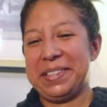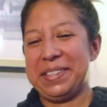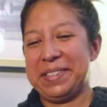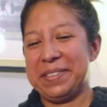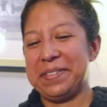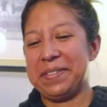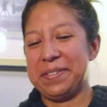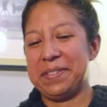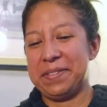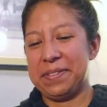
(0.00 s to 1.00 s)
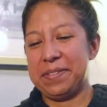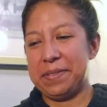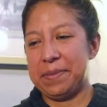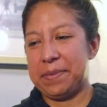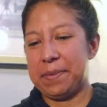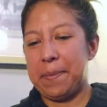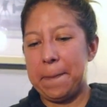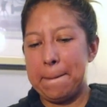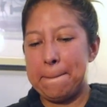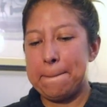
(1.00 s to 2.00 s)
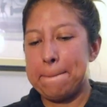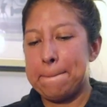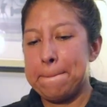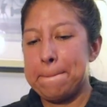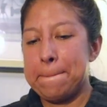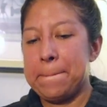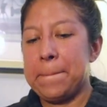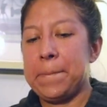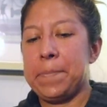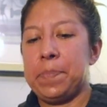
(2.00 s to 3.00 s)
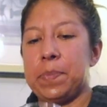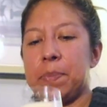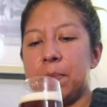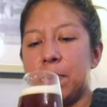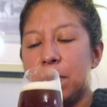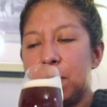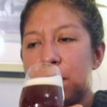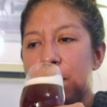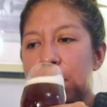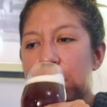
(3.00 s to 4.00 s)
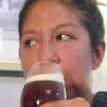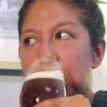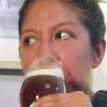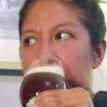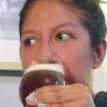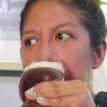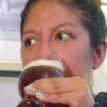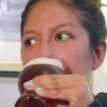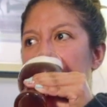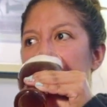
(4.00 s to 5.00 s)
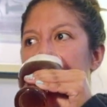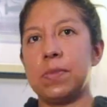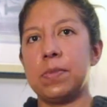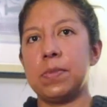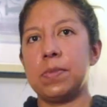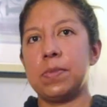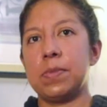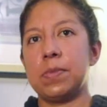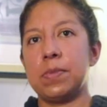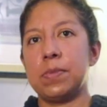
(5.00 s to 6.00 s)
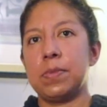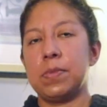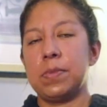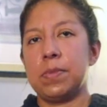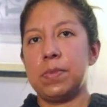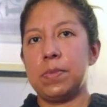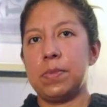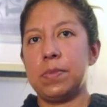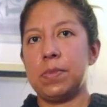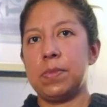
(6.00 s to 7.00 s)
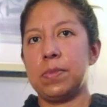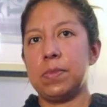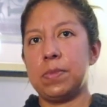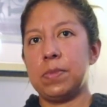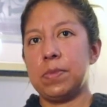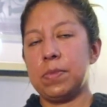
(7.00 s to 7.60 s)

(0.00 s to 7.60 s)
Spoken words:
This person isn't speaking.